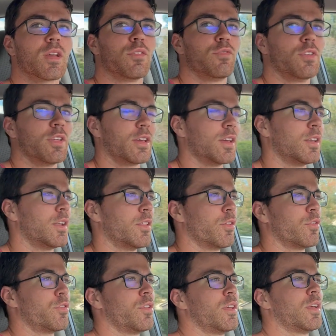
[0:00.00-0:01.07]
feel like another
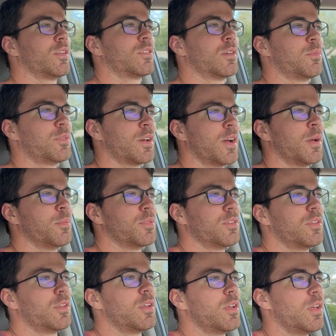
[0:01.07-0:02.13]
thing sometimes
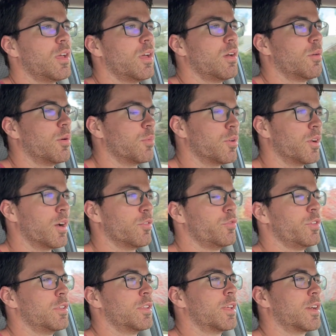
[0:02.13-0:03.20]
when we're not
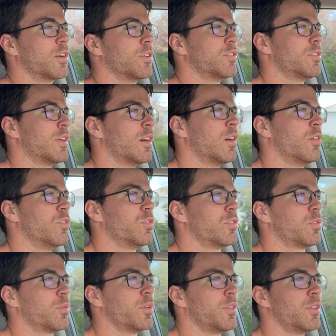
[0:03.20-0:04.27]
feeling like ourselves,
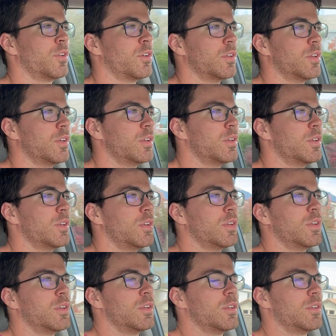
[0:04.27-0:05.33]
we're a little
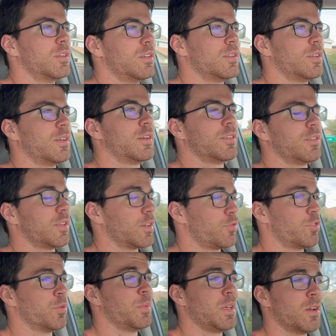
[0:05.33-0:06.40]
like
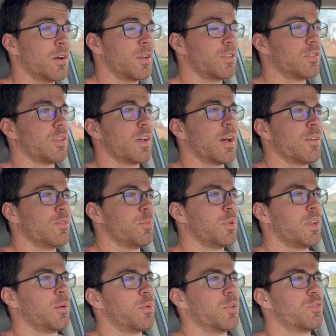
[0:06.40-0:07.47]
for me honestly I haven't been
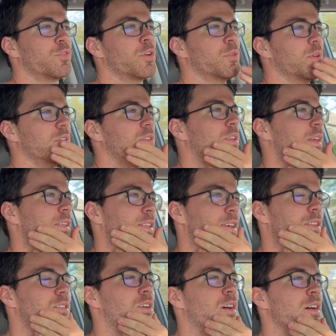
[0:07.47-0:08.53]
able to focus lately
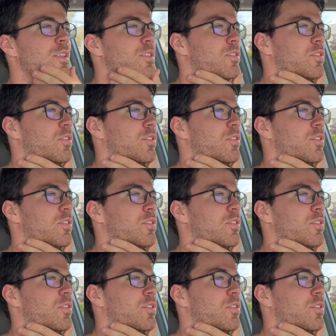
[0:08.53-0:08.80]
a ton,